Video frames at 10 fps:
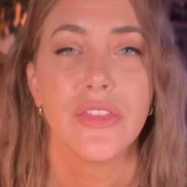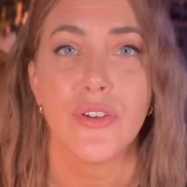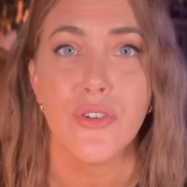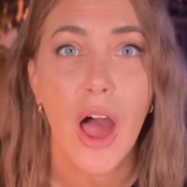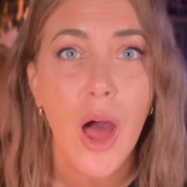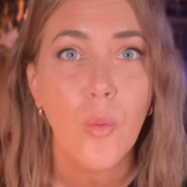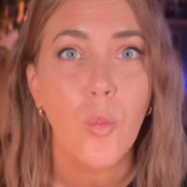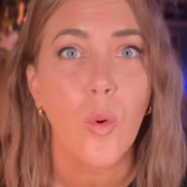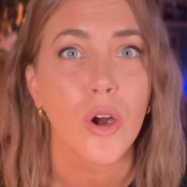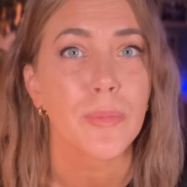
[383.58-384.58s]
They're not
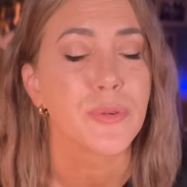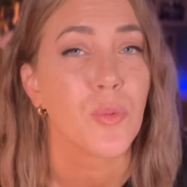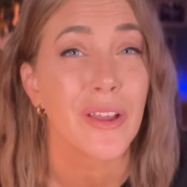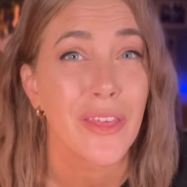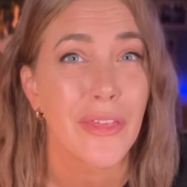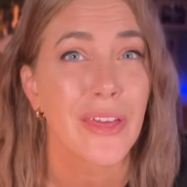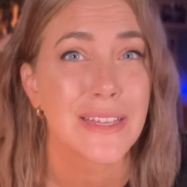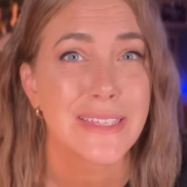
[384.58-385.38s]
warped. One of the things